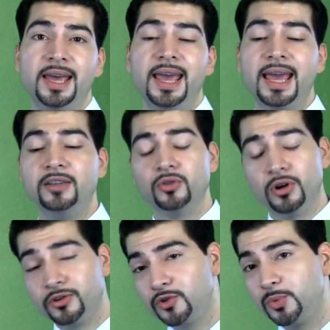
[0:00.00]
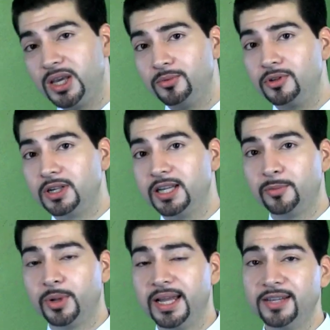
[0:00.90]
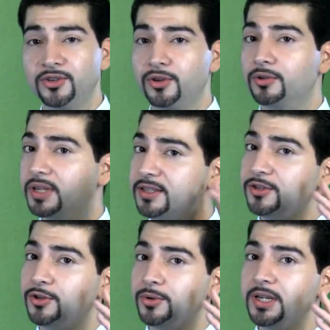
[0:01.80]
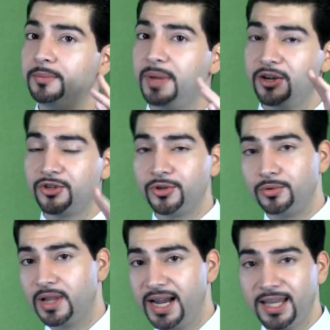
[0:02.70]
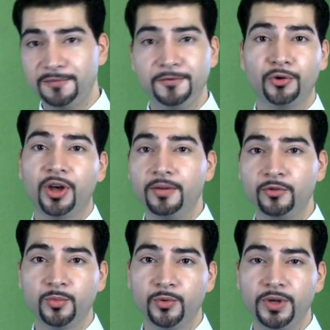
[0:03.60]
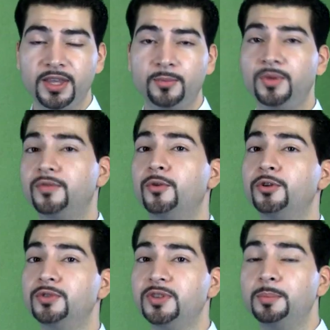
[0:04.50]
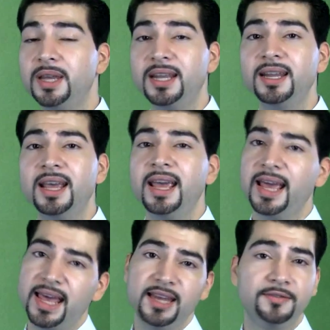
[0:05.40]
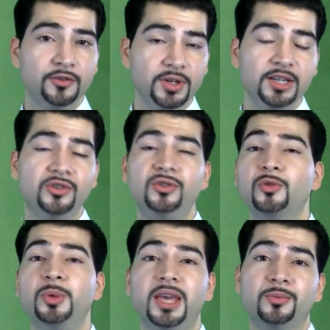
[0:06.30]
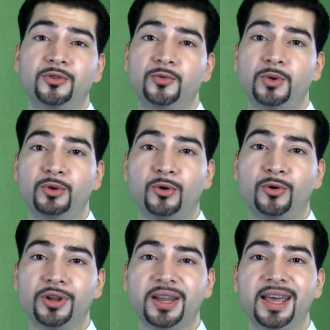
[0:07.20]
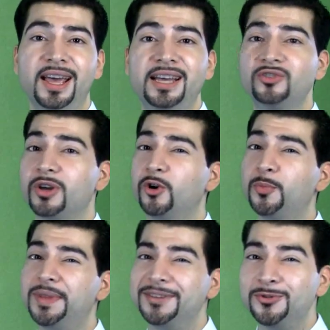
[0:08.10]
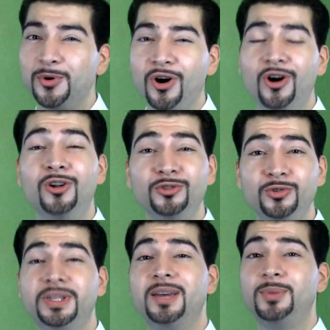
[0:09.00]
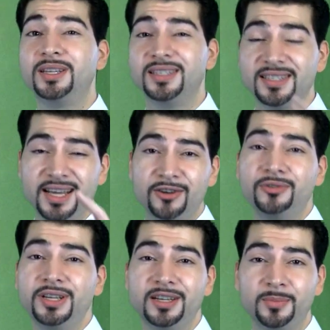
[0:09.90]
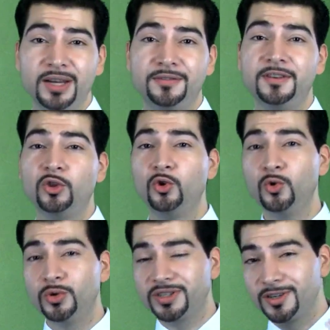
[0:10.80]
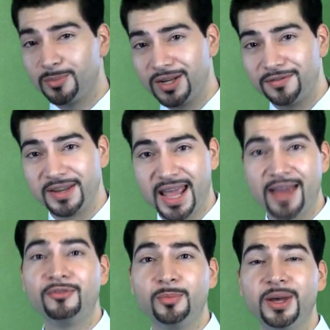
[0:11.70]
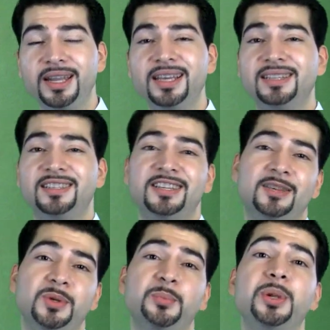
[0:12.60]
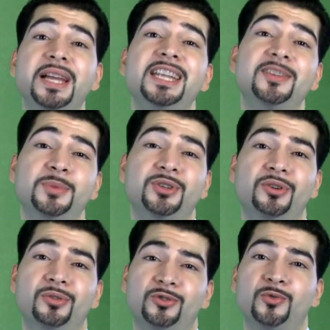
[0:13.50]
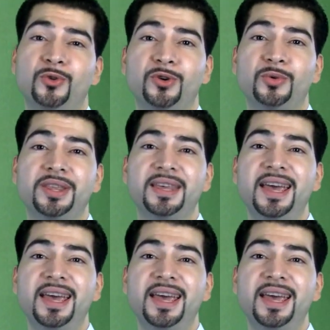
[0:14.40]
And you'll also be able to click play so you'll listen to it, make sure you like it, feel comfortable with it before you submit it, and if you need to, you'll be able to re-record it. So I hope that you all do that because it's not only going to benefit you, it's going to benefit everybody, and it's going to give me plenty of material to work with.